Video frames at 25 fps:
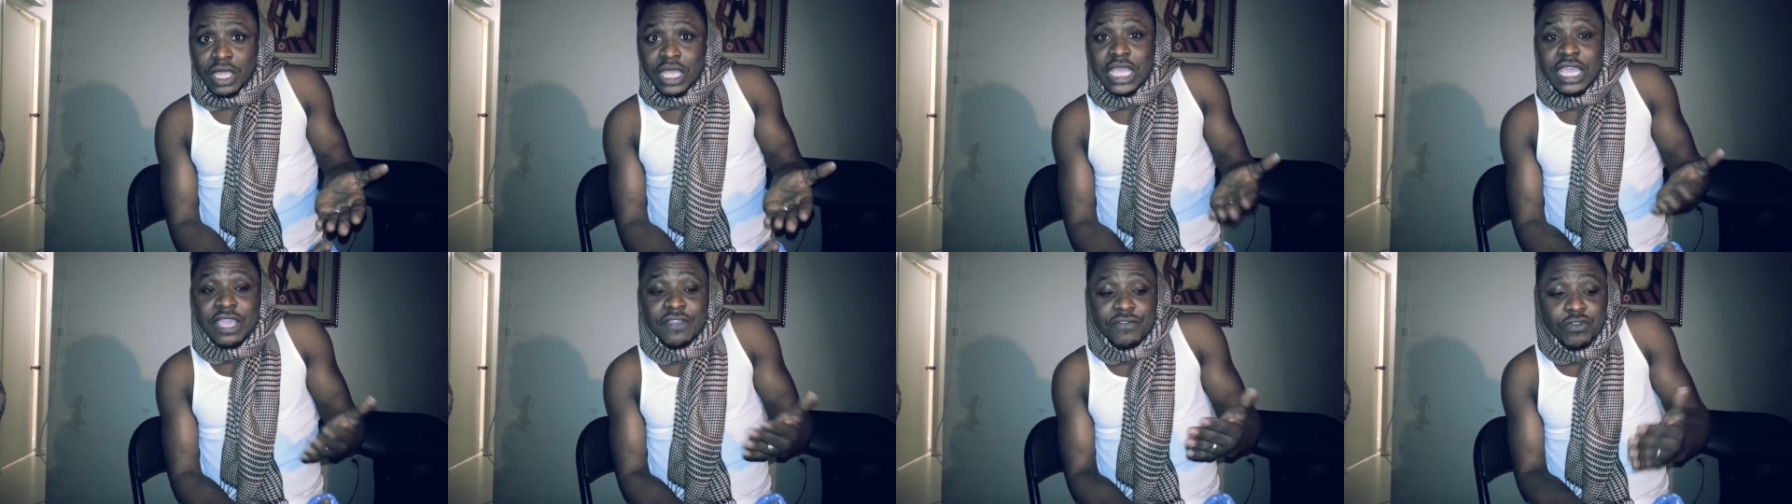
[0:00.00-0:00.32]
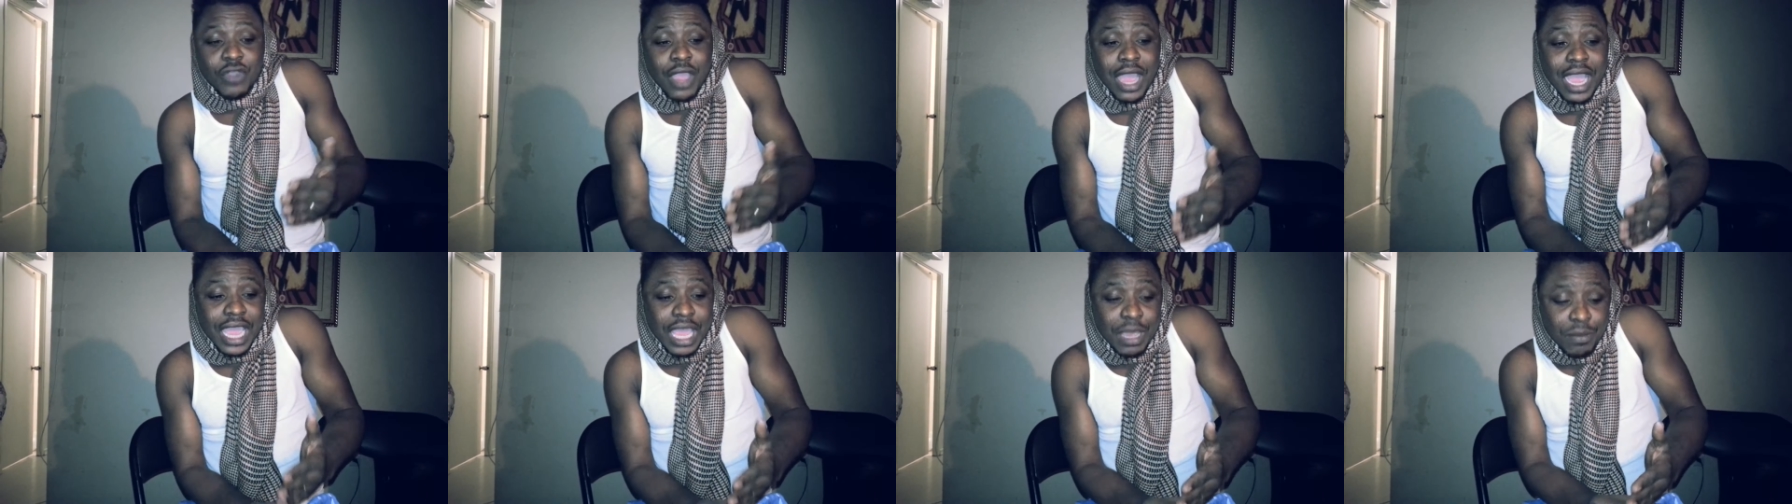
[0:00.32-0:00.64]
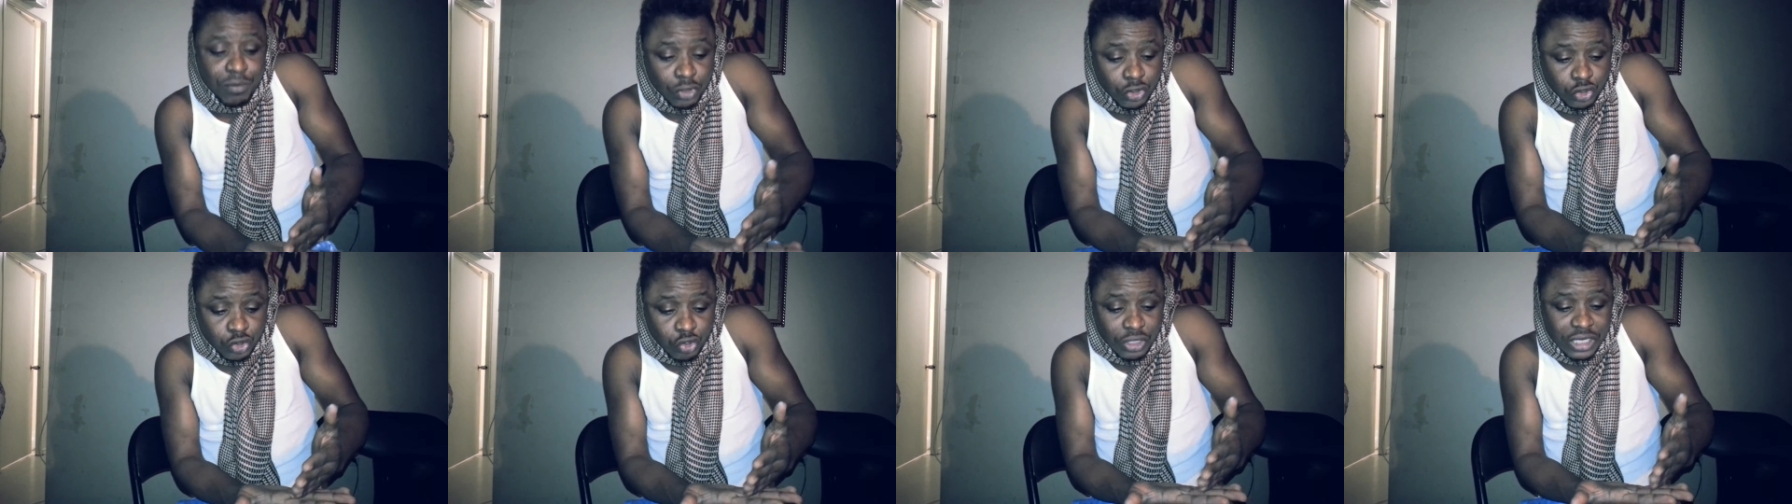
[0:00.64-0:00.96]
If you are
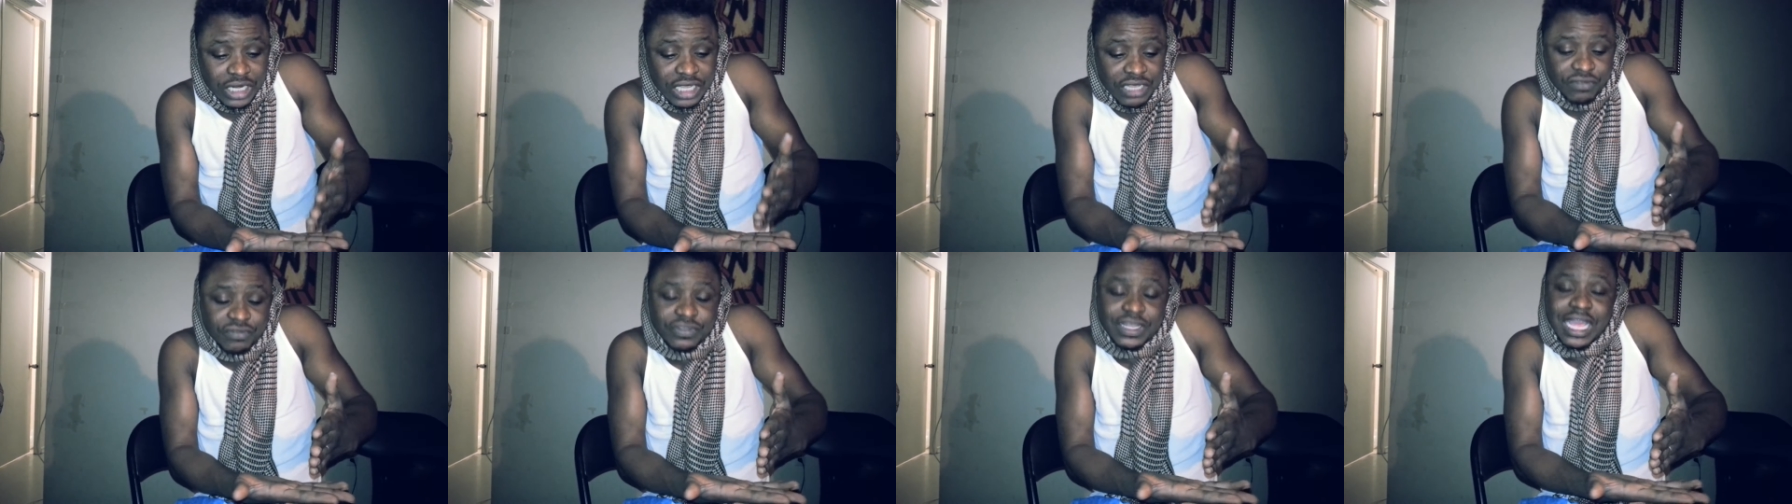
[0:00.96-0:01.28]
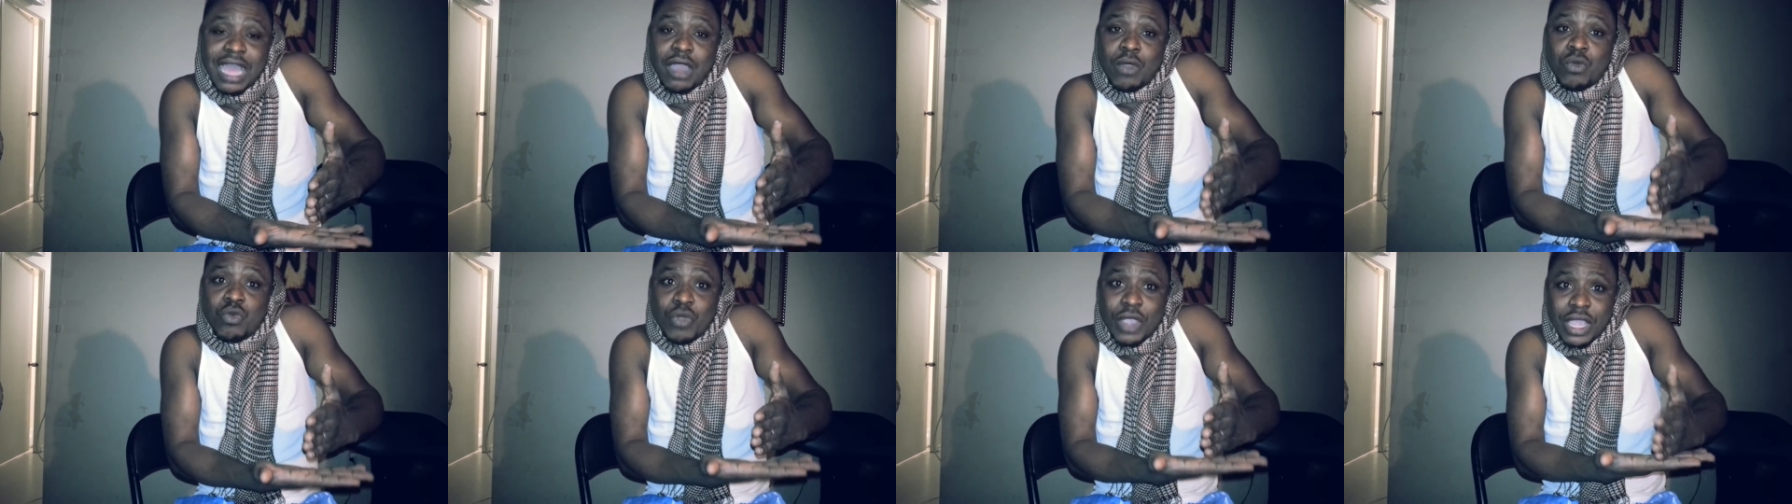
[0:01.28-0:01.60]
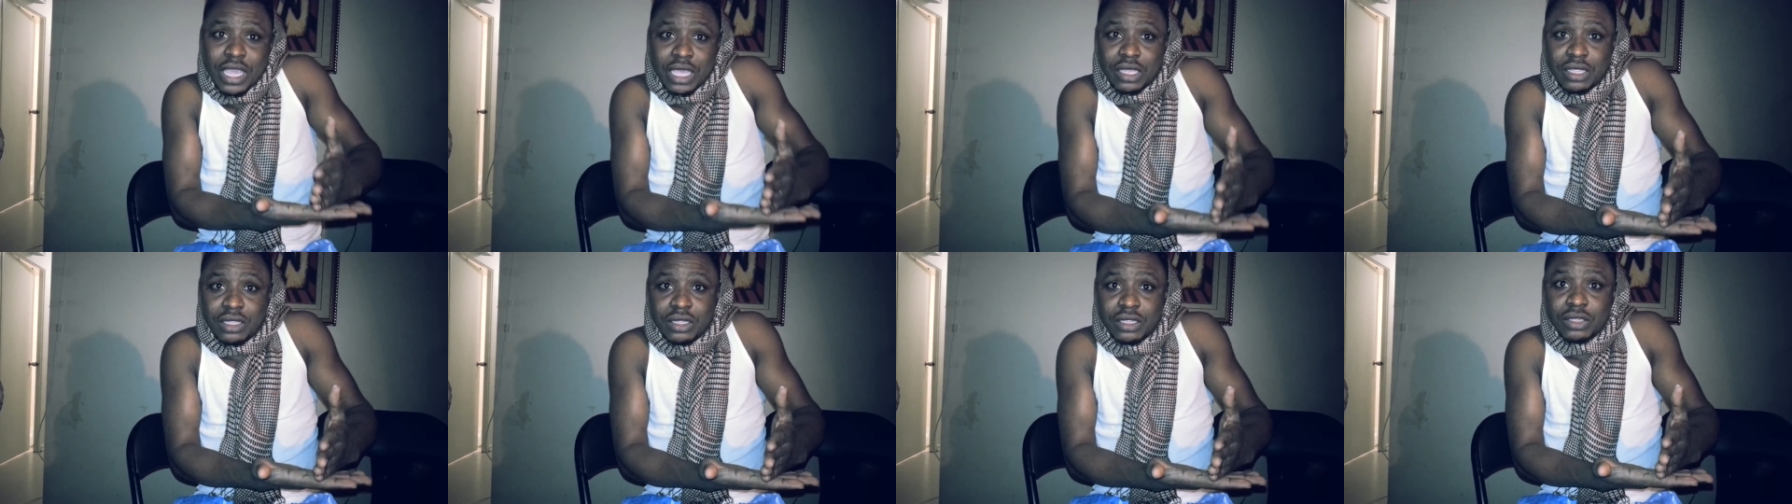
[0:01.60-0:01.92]
able to live that
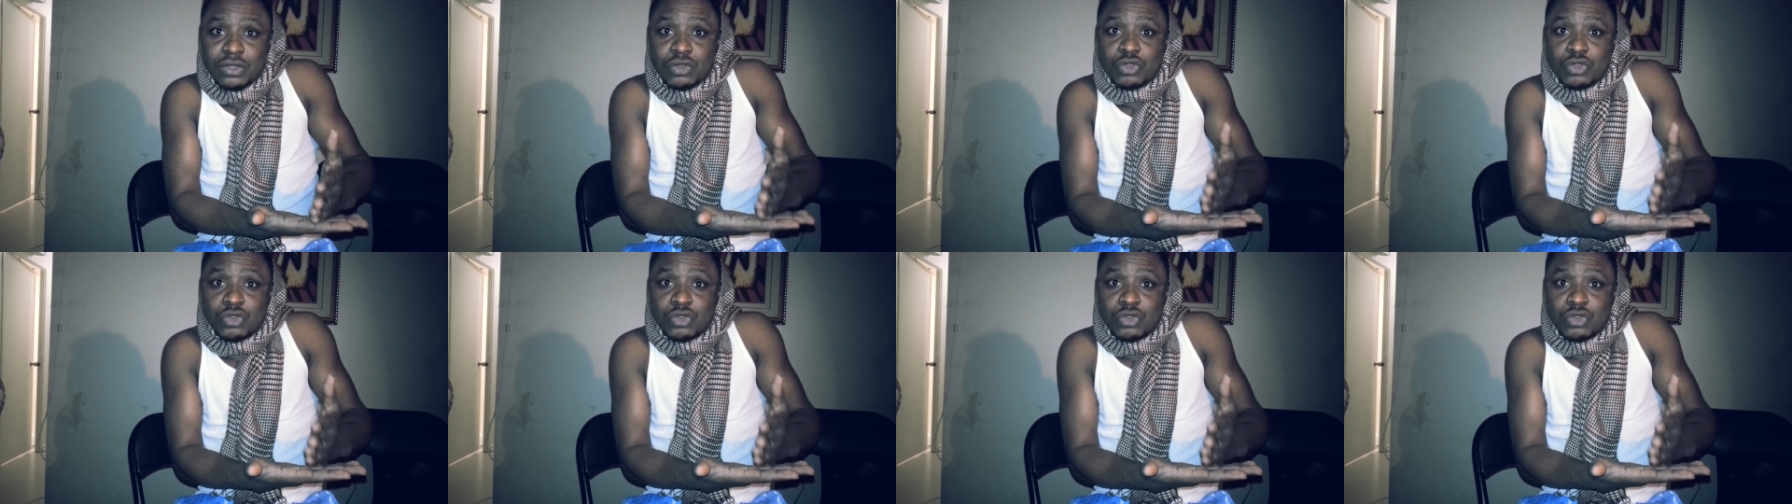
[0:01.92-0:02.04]
way,